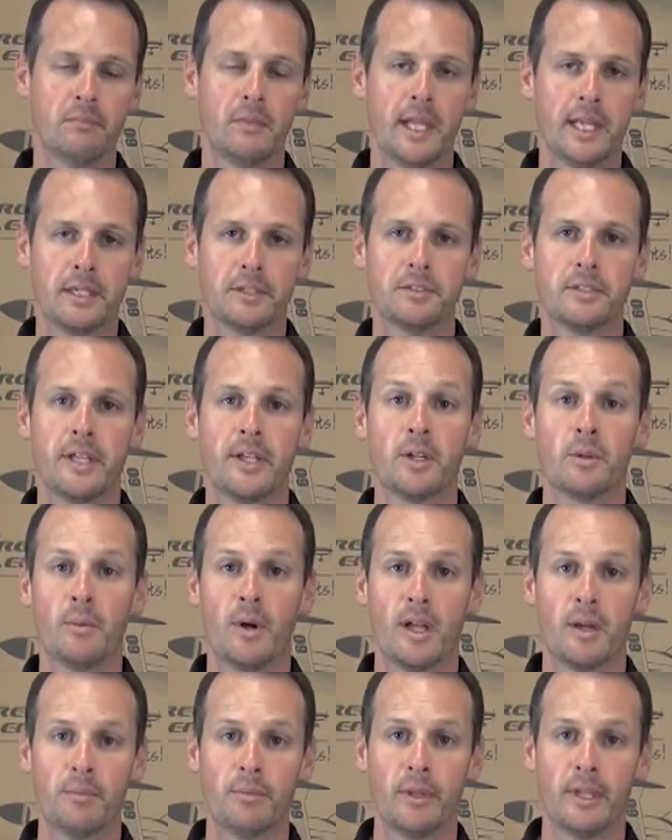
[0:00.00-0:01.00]
like a standard
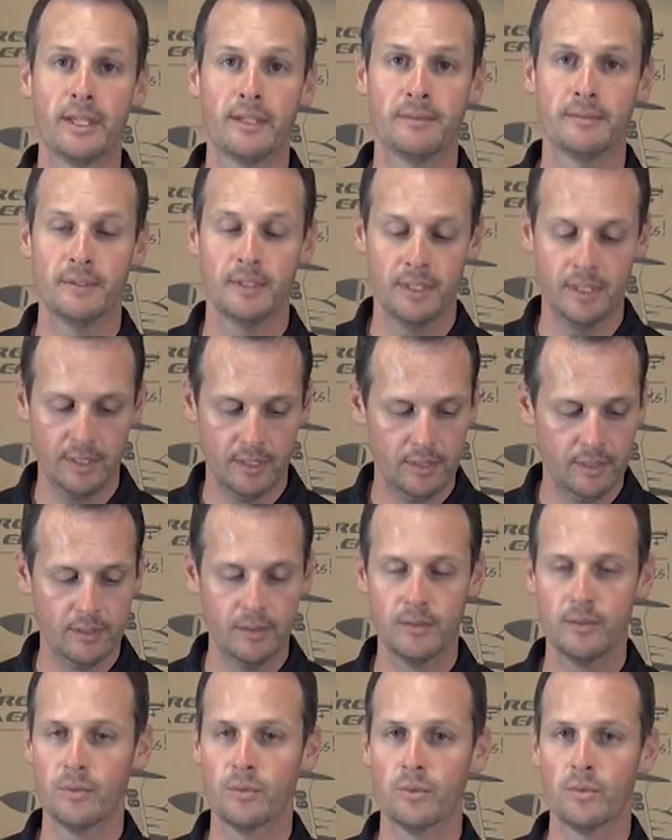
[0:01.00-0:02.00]
monoplane.
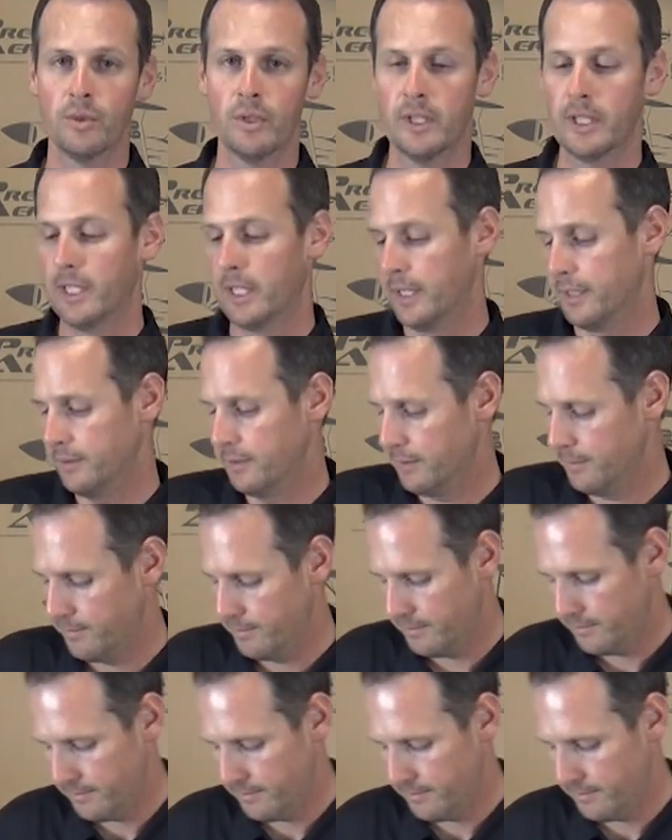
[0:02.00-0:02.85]
Really nice.